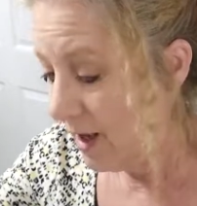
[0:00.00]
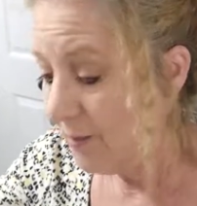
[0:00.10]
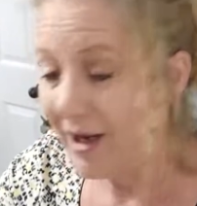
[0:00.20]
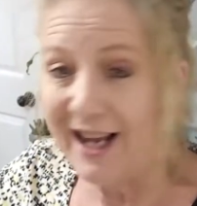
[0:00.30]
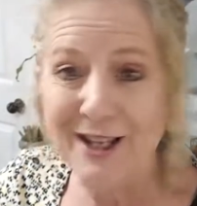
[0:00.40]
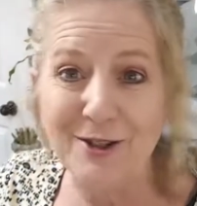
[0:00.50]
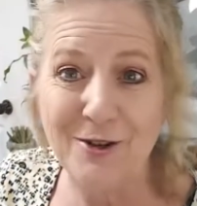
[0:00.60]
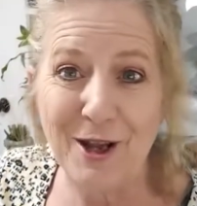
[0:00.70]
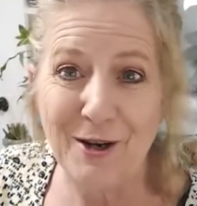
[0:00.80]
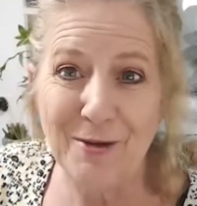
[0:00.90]
But I can
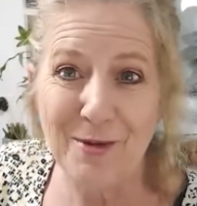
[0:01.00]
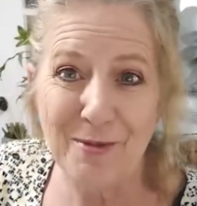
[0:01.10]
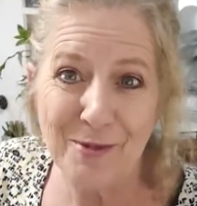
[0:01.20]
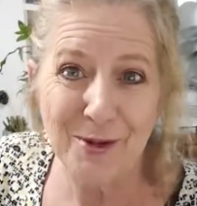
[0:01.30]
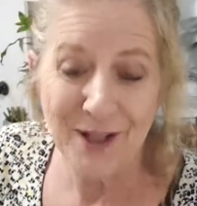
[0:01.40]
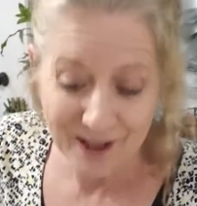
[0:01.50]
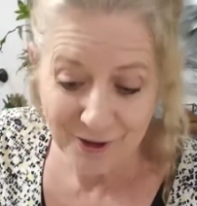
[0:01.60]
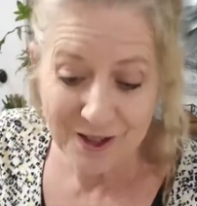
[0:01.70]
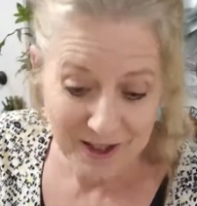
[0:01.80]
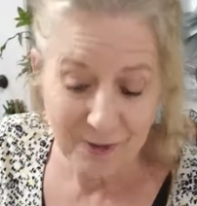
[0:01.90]
do that a little bit more later
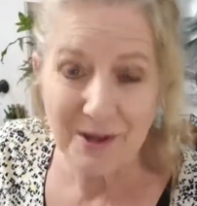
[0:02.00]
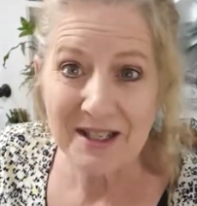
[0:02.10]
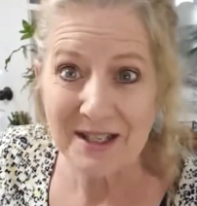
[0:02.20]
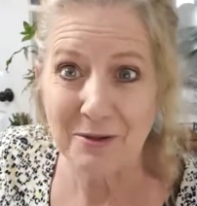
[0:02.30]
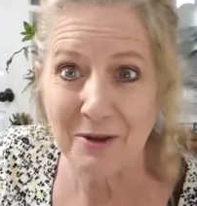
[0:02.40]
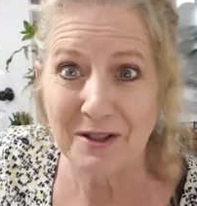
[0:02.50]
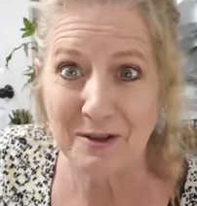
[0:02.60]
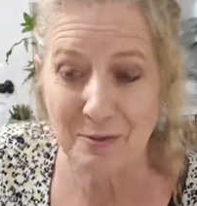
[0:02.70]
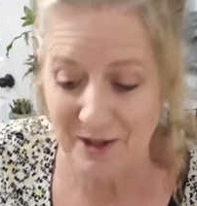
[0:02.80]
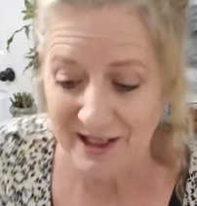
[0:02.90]
because I want to see the rest
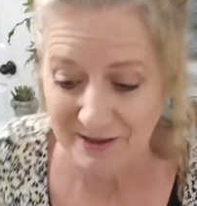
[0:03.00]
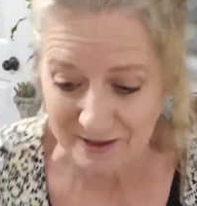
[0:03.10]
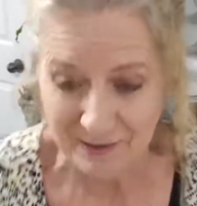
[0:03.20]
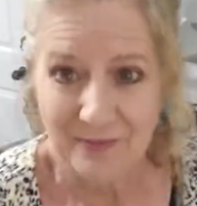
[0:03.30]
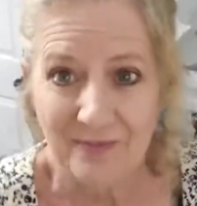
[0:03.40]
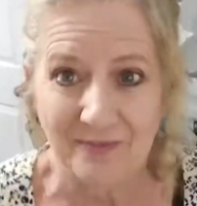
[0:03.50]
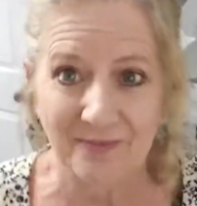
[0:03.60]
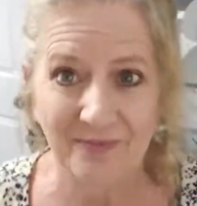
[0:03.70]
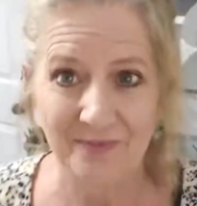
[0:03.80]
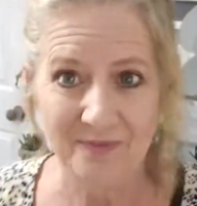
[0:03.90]
of the plants. So
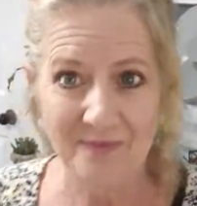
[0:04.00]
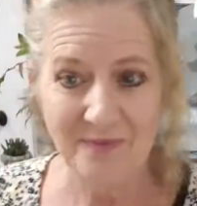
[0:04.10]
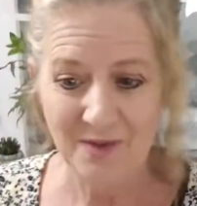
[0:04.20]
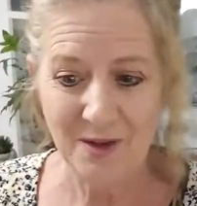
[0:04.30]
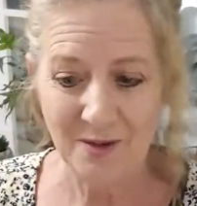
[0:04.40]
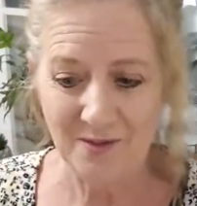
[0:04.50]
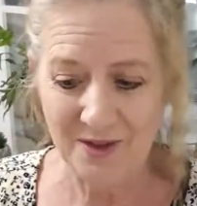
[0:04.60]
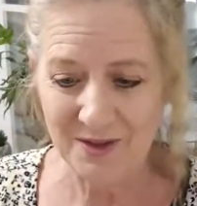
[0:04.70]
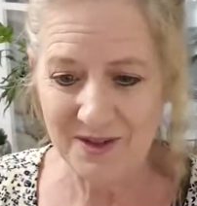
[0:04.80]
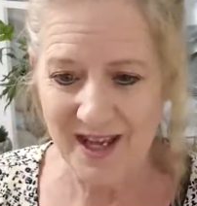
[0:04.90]

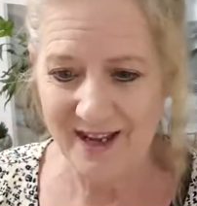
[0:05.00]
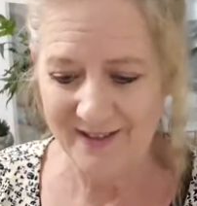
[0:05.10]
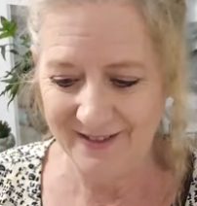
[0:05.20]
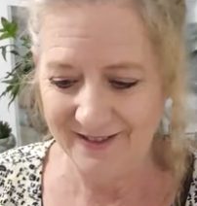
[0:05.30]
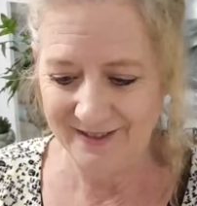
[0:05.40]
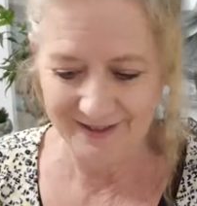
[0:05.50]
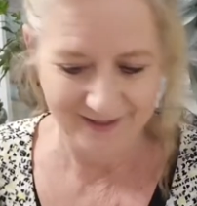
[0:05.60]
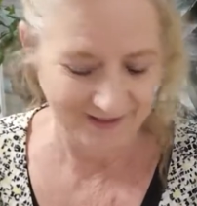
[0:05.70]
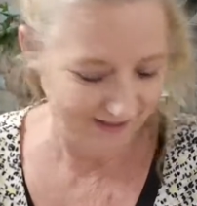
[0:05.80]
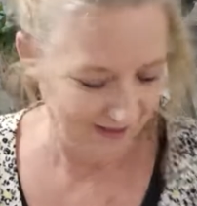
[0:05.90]
there's that.
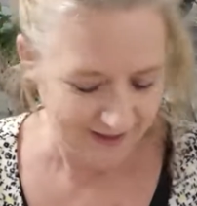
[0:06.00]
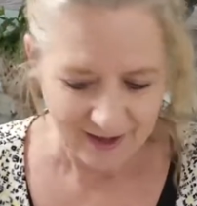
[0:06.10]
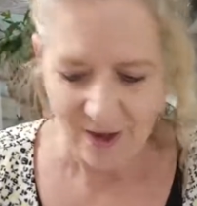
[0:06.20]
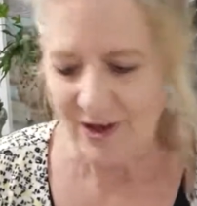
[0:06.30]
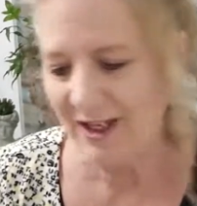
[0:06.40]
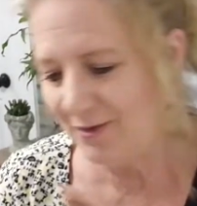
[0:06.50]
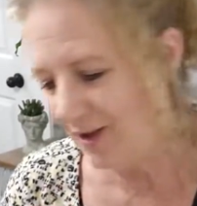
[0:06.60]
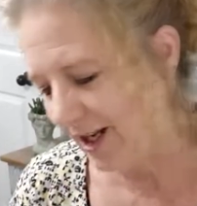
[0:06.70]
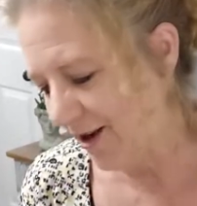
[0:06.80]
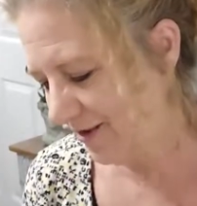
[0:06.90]
Oh, I didn't
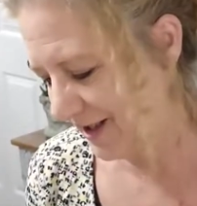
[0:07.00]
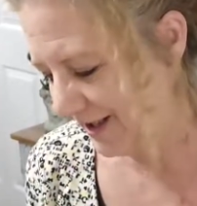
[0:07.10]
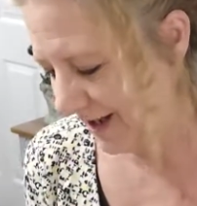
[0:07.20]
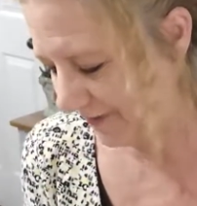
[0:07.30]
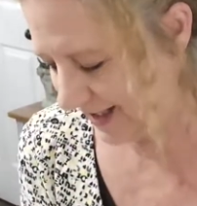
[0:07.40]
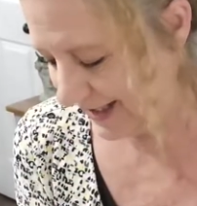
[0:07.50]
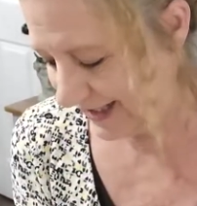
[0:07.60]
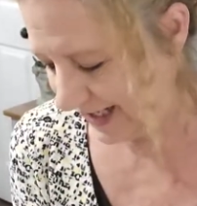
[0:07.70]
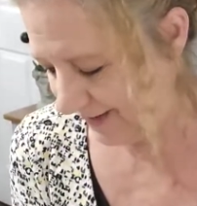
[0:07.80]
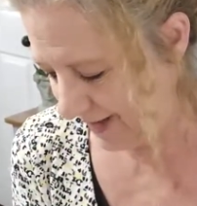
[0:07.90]
read all this stuff. Let's
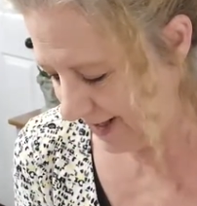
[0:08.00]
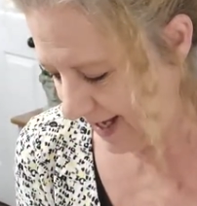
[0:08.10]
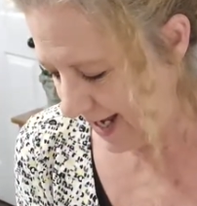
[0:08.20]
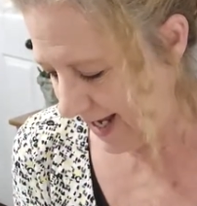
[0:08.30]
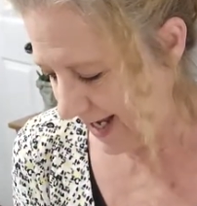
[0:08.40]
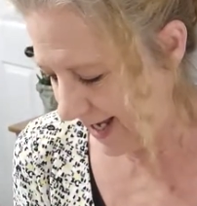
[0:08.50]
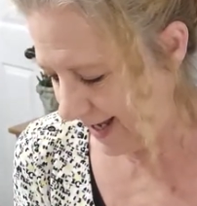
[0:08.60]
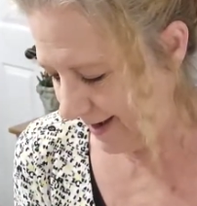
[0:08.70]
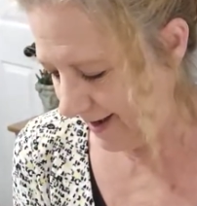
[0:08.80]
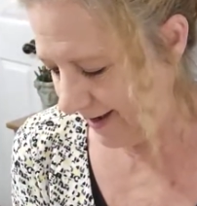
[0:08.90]
see.
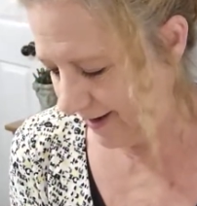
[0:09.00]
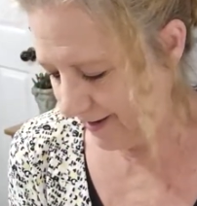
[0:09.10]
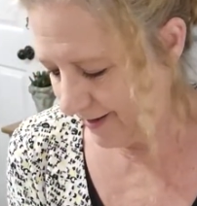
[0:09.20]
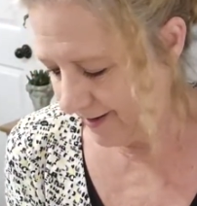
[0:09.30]
Annual